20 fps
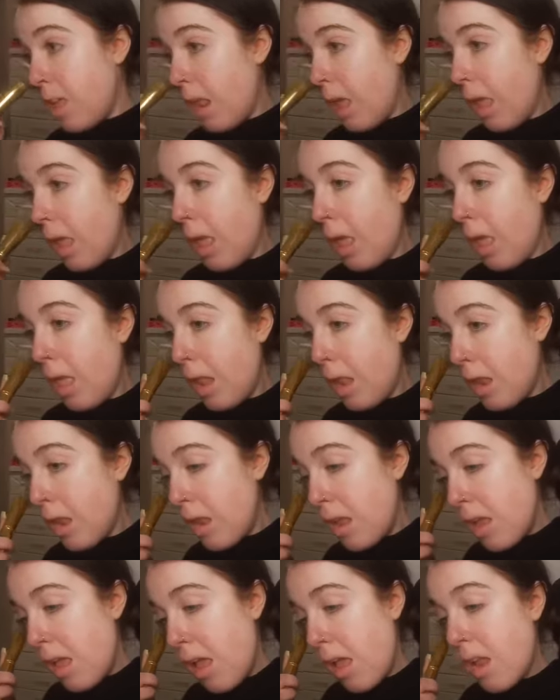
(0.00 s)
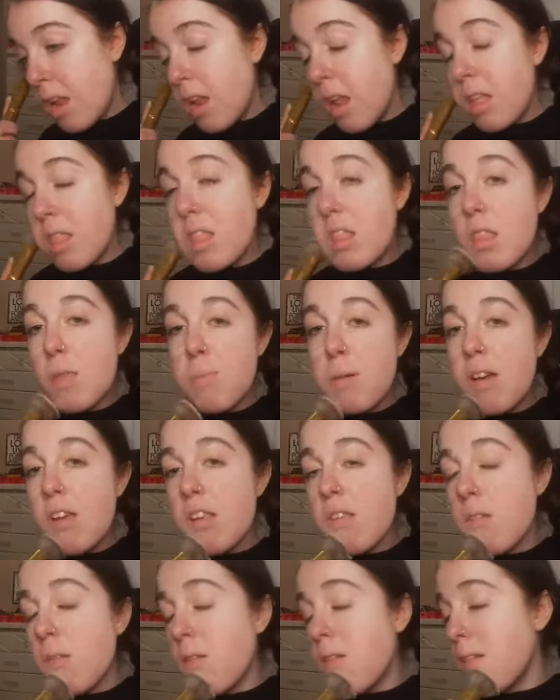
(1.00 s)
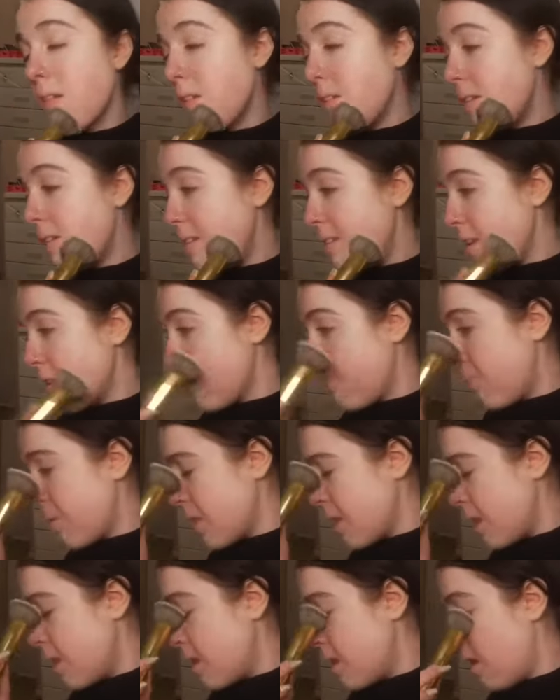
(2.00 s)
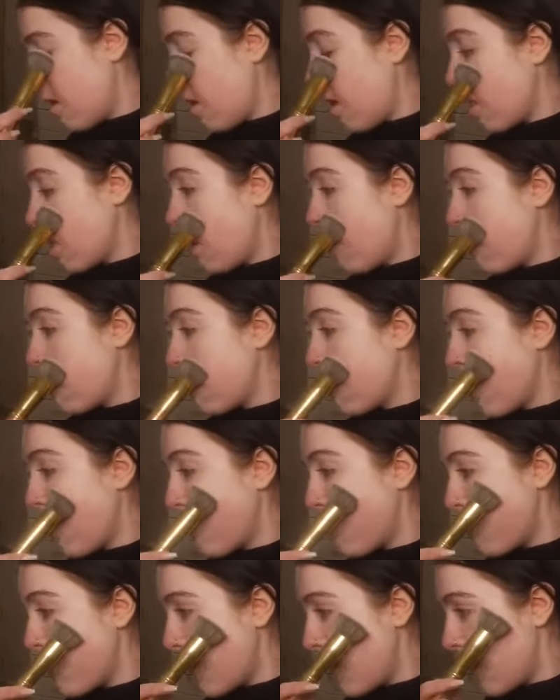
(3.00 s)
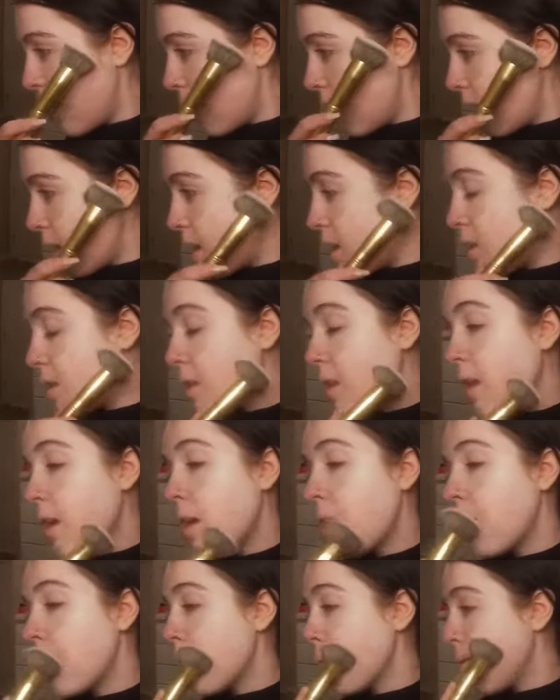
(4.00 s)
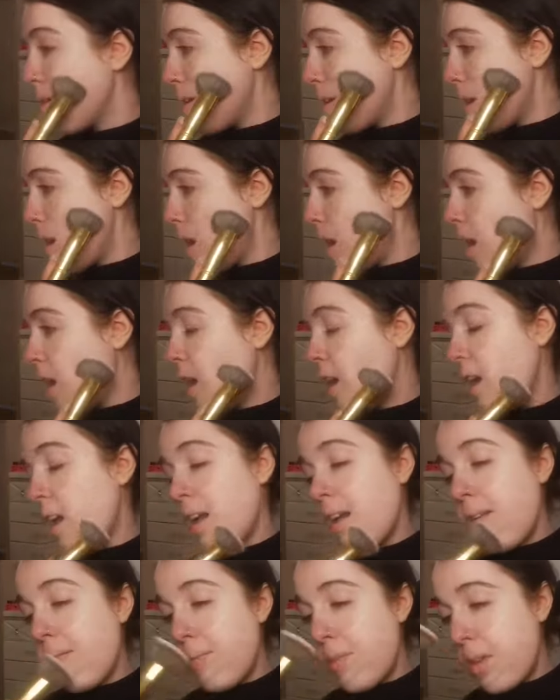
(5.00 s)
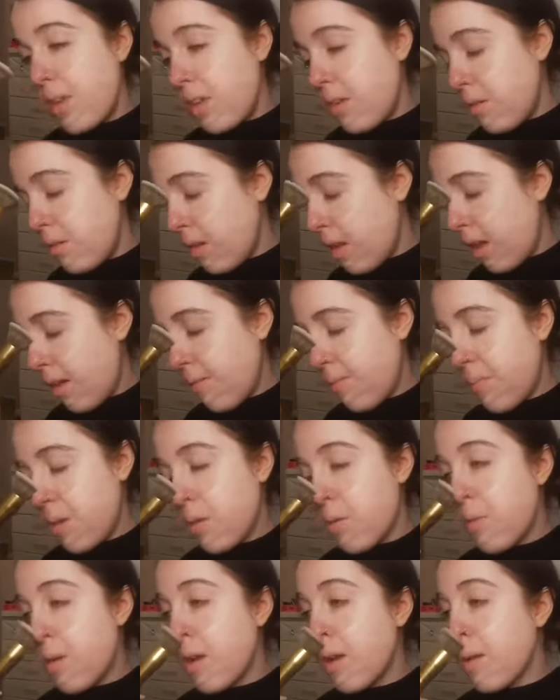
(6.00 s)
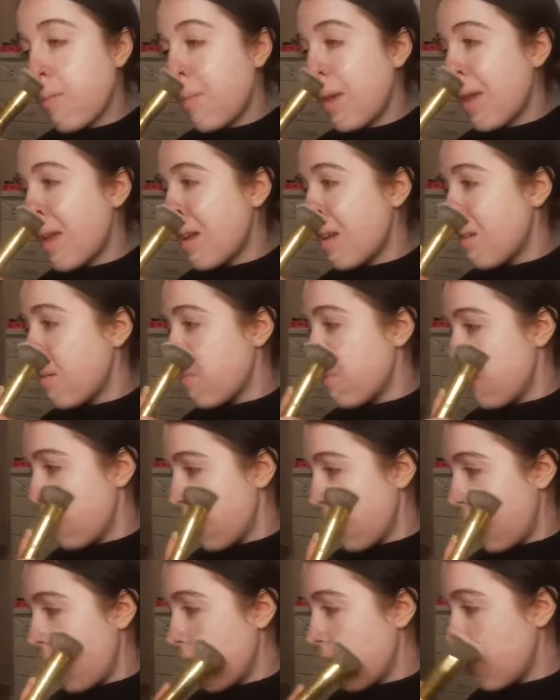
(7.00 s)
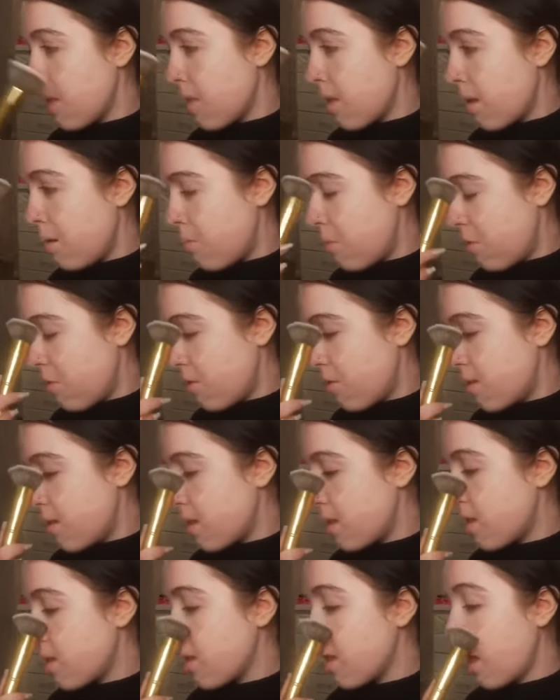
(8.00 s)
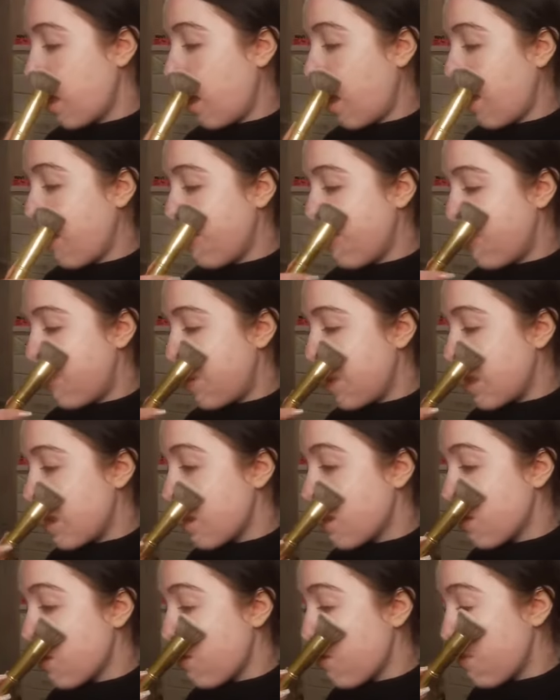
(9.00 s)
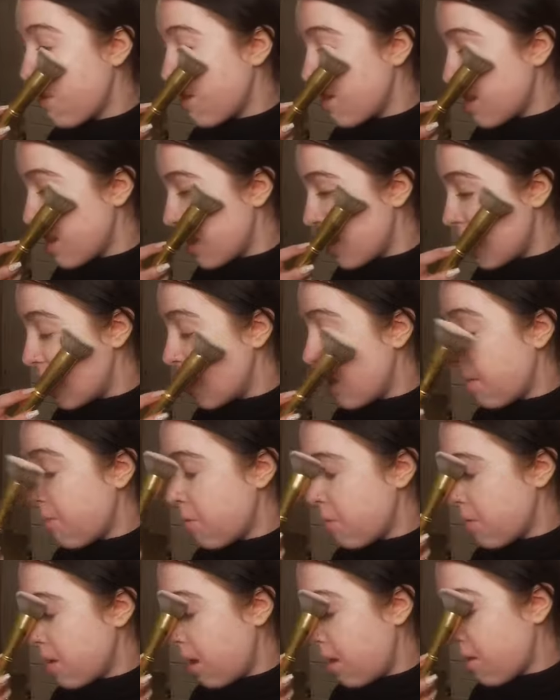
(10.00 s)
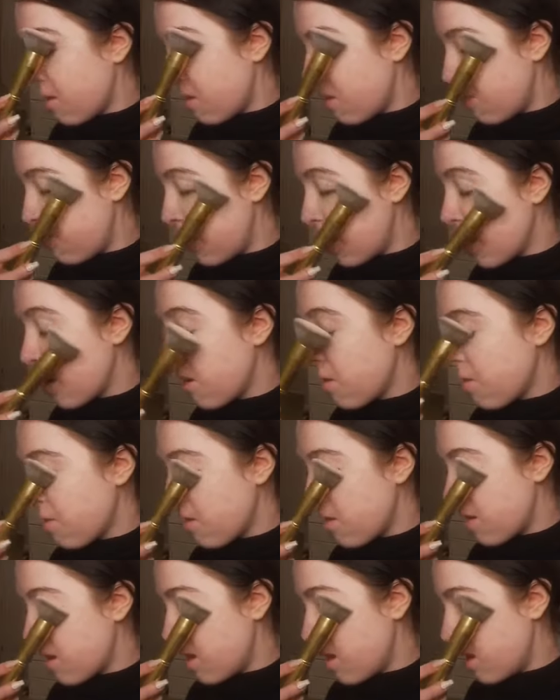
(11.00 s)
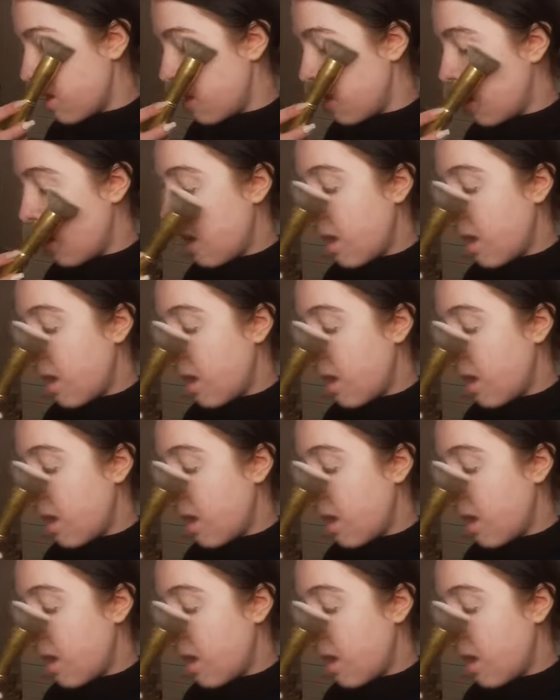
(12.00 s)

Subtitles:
and nothing special, just blend it all over my face. I've been wearing makeup like a lot more since I've been in quarantine and everyone else has been in quarantine.